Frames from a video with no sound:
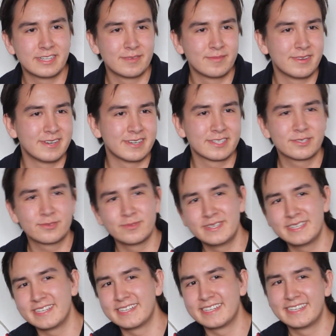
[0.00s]
Denmark,
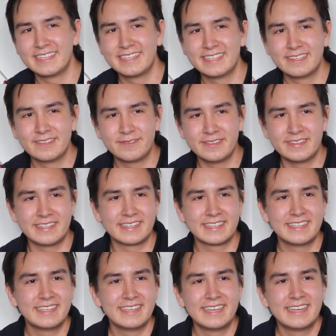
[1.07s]
Sweden,
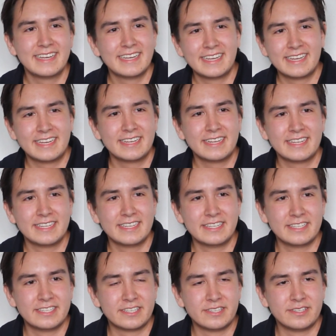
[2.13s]
Finland.
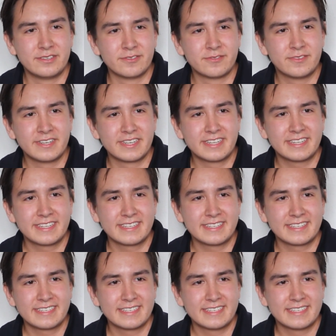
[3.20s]
Do you think